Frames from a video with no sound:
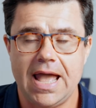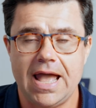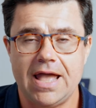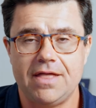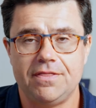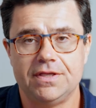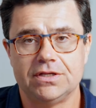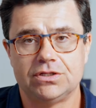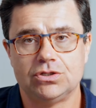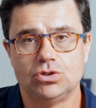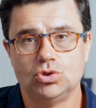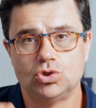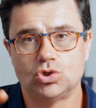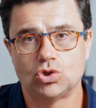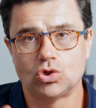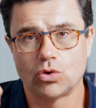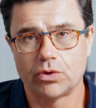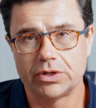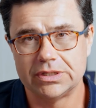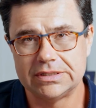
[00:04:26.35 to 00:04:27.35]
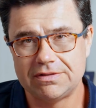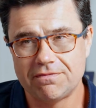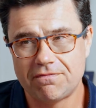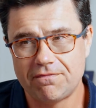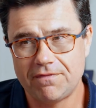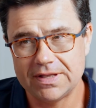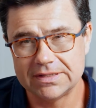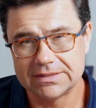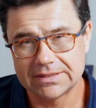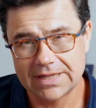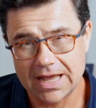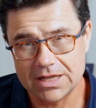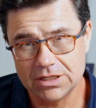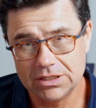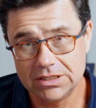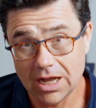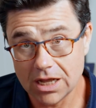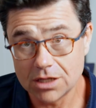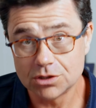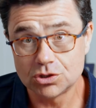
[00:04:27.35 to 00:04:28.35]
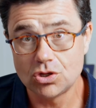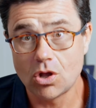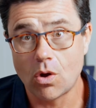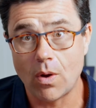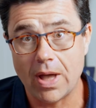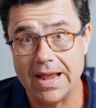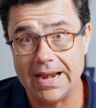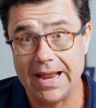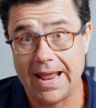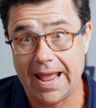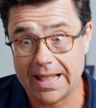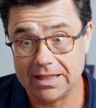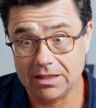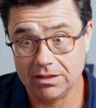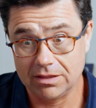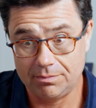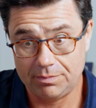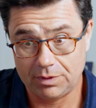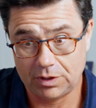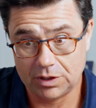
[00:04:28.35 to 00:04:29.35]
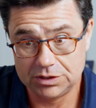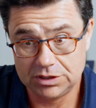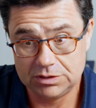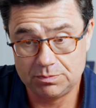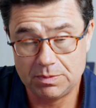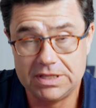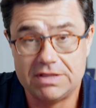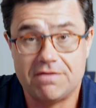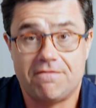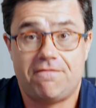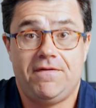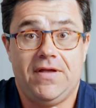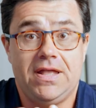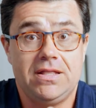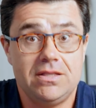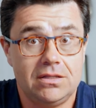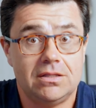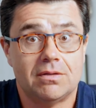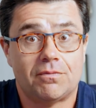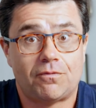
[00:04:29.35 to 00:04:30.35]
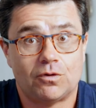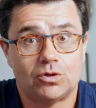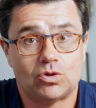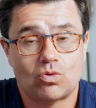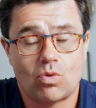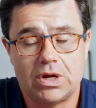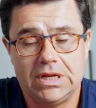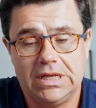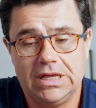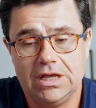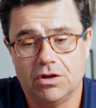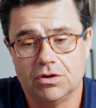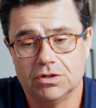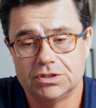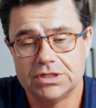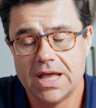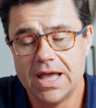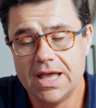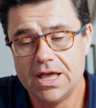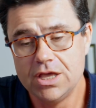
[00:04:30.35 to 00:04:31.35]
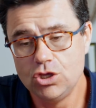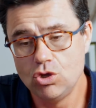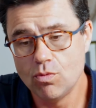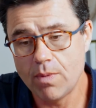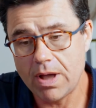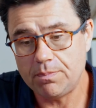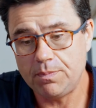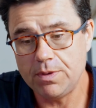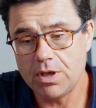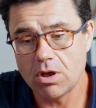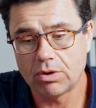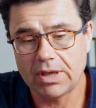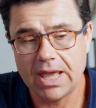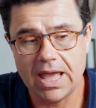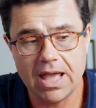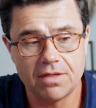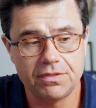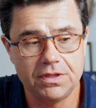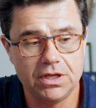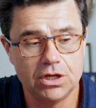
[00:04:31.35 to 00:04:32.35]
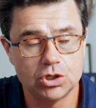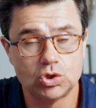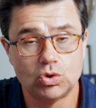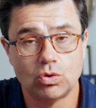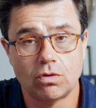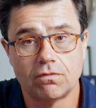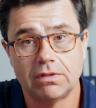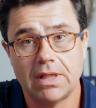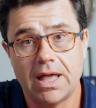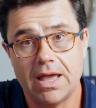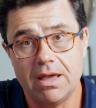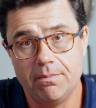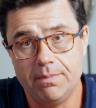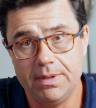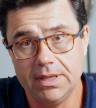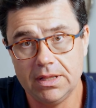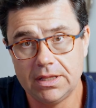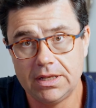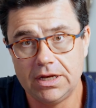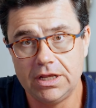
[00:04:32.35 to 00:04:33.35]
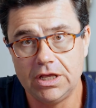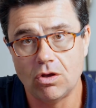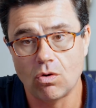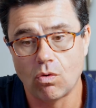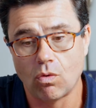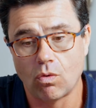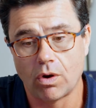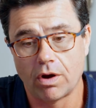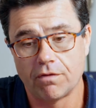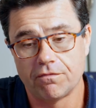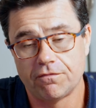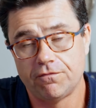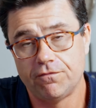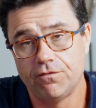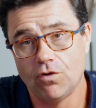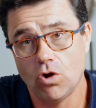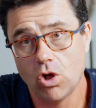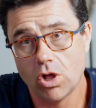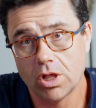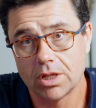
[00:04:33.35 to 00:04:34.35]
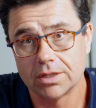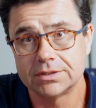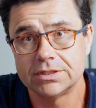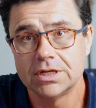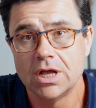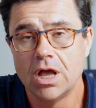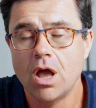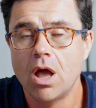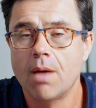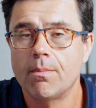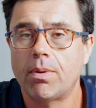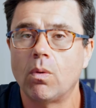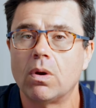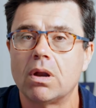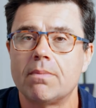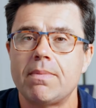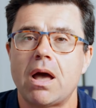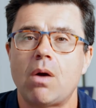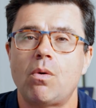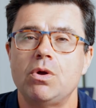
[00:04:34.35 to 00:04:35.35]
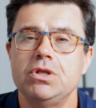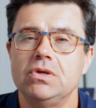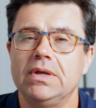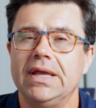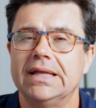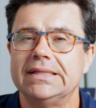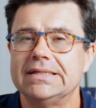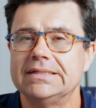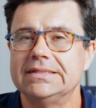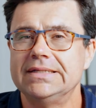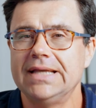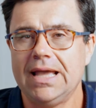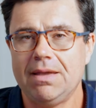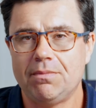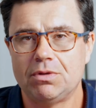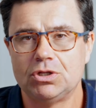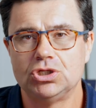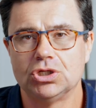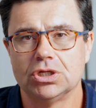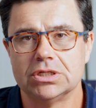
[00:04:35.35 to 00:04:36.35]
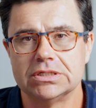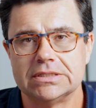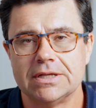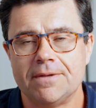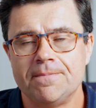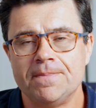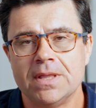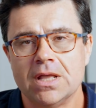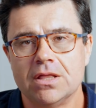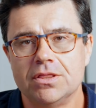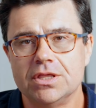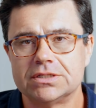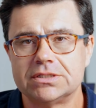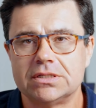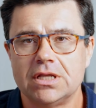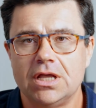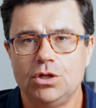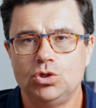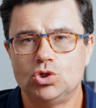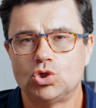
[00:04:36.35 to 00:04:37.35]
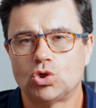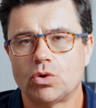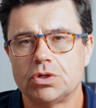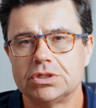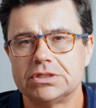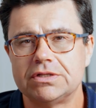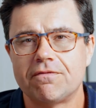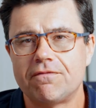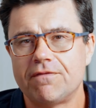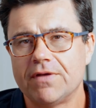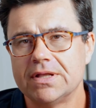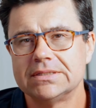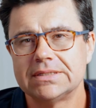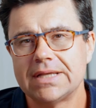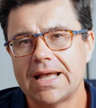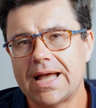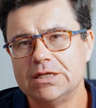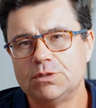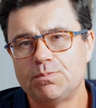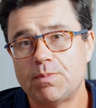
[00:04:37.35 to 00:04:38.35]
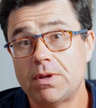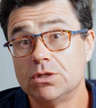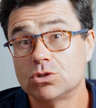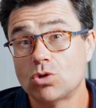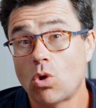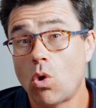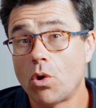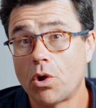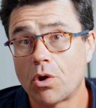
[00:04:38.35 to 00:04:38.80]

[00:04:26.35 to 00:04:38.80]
and this insurance defense guy does know how to handle them because he's been defending them for 20 years, you might be okay on the issue of liability or fault. But what about when you get to damages? This insurance defense guy spent his whole